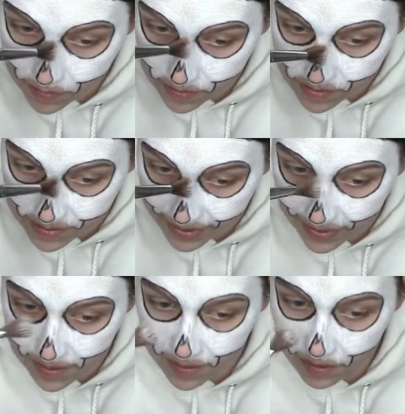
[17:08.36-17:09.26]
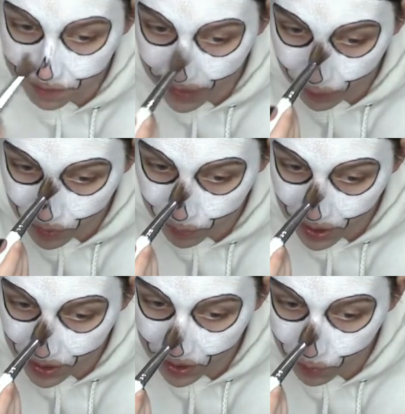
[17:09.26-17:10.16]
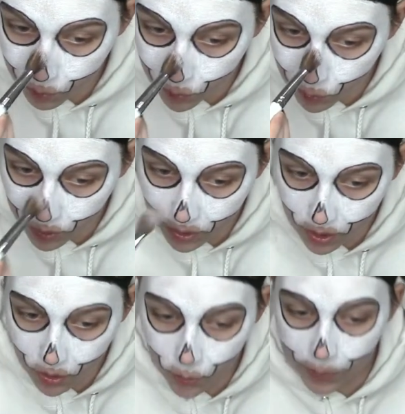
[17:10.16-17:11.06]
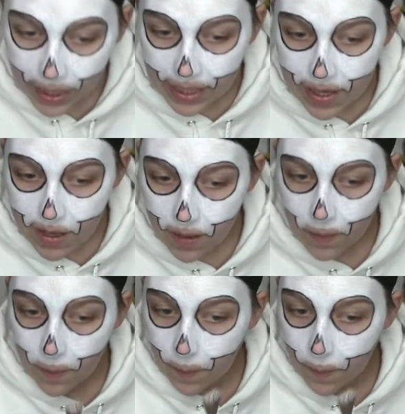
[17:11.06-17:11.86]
set it, if that would make it more opaque.